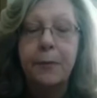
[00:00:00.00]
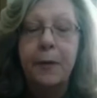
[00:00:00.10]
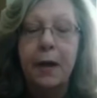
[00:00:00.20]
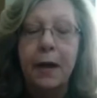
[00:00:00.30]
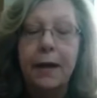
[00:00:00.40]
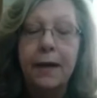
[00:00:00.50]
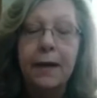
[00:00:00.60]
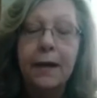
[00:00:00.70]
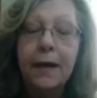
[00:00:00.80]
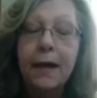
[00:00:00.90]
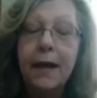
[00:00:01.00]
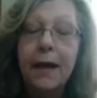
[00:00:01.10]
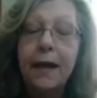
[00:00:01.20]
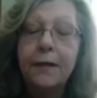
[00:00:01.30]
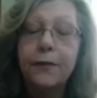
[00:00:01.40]
pocket
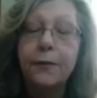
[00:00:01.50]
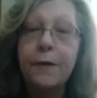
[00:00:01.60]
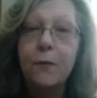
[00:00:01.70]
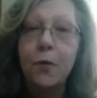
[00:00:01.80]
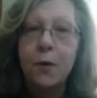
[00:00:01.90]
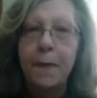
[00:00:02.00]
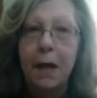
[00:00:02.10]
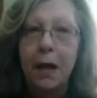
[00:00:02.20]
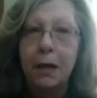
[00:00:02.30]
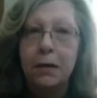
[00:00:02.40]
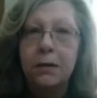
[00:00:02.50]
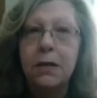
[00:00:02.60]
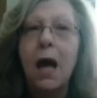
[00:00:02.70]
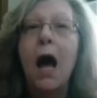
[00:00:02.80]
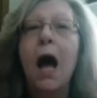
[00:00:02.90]
and three more pockets,
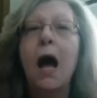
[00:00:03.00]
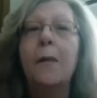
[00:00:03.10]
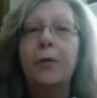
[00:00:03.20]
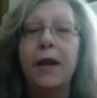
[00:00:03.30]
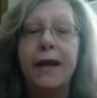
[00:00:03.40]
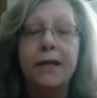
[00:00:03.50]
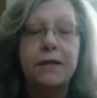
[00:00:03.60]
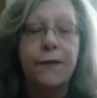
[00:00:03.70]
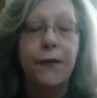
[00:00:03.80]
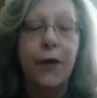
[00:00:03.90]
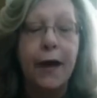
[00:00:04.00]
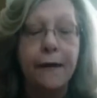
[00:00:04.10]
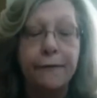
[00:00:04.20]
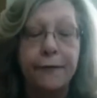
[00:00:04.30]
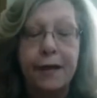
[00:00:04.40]
a place for
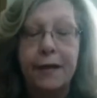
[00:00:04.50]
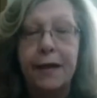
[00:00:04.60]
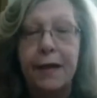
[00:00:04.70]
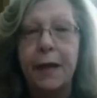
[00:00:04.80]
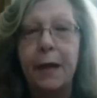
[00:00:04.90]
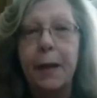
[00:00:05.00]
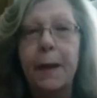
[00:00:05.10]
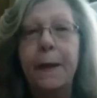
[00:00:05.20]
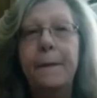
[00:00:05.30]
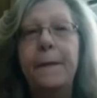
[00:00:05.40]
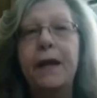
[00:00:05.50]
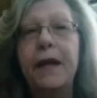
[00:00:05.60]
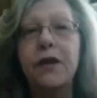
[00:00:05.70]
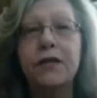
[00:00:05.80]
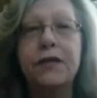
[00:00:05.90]
everything. But
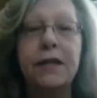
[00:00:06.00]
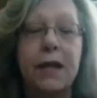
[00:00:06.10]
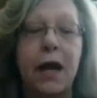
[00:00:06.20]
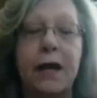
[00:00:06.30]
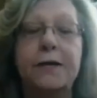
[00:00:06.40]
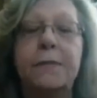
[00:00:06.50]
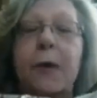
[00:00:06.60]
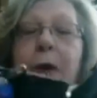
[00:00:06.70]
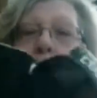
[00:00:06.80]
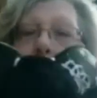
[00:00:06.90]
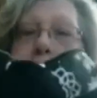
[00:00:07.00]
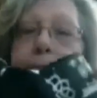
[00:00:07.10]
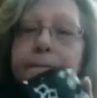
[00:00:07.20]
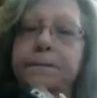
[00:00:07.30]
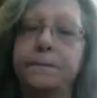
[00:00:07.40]
here's the nice part,
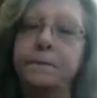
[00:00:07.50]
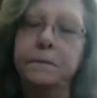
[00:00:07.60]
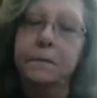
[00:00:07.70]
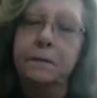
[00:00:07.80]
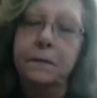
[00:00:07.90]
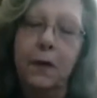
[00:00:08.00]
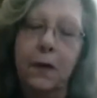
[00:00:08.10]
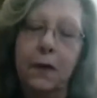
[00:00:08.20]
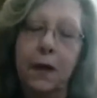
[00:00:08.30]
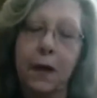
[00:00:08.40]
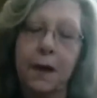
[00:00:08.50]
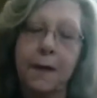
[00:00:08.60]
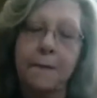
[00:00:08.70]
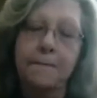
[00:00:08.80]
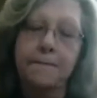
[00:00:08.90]
okay?